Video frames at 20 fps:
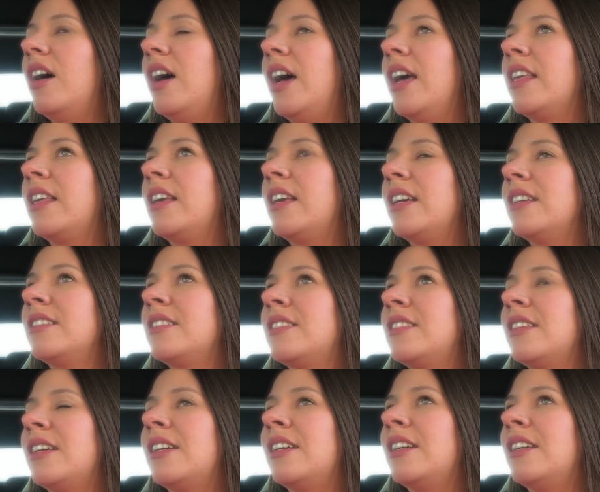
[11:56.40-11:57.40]
I
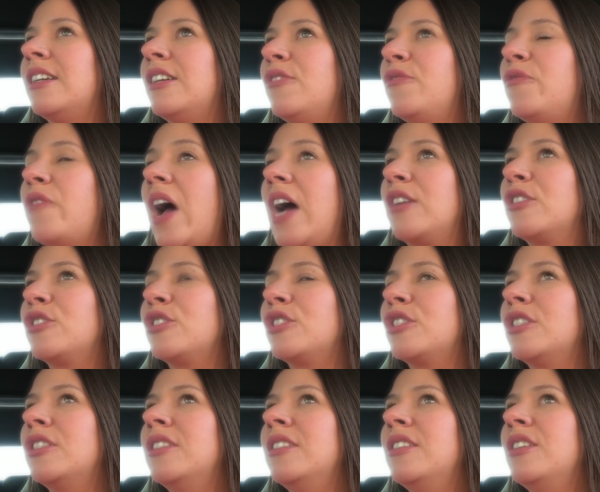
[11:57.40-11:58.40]
guess,
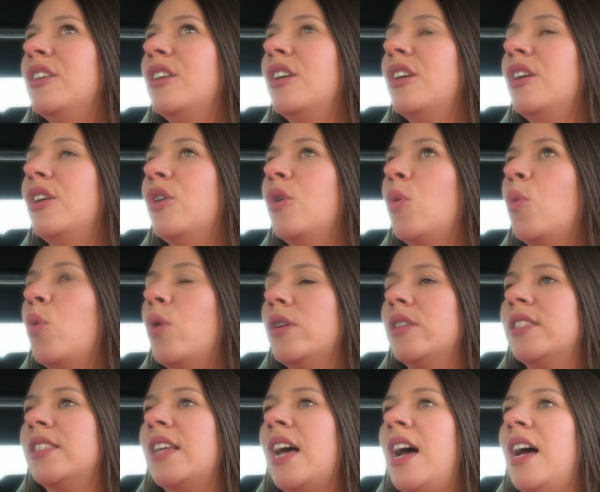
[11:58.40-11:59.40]
factor
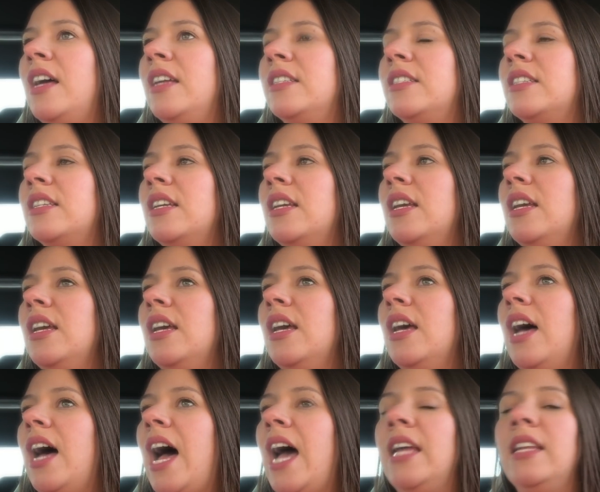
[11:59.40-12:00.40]
was that
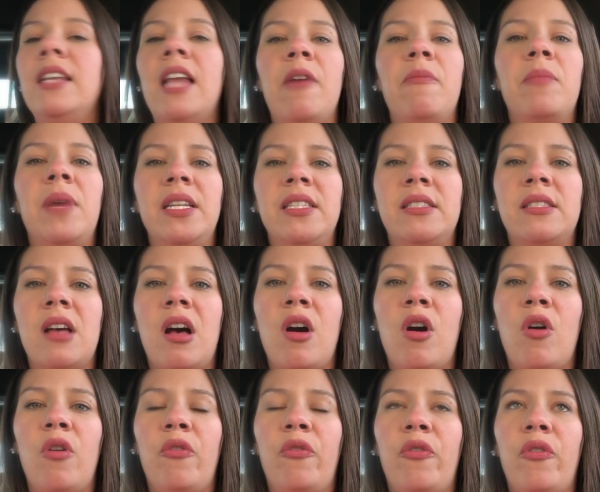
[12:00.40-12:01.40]
I let
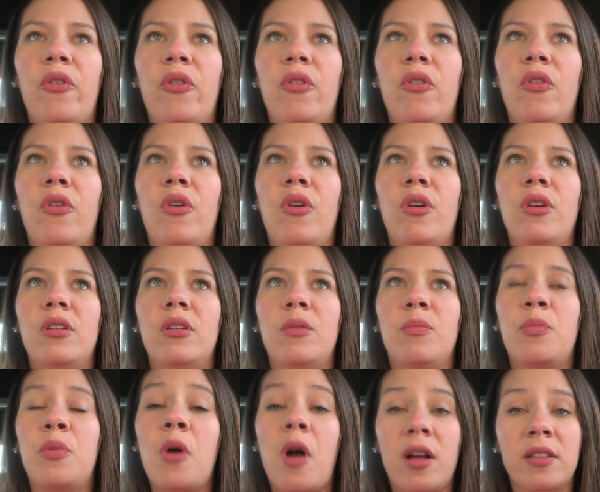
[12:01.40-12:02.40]
myself
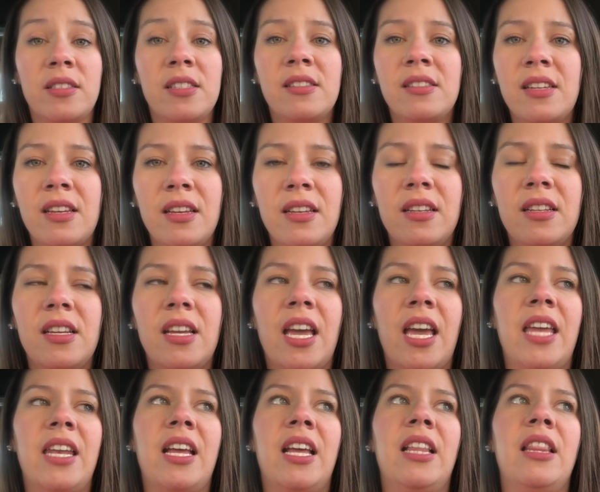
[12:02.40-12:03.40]
process it
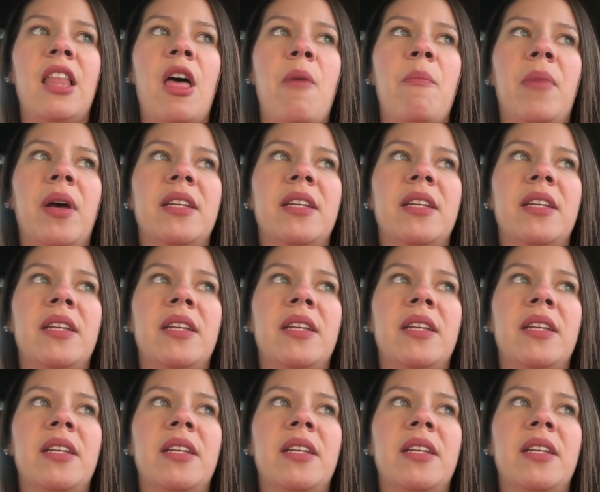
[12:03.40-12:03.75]
and I let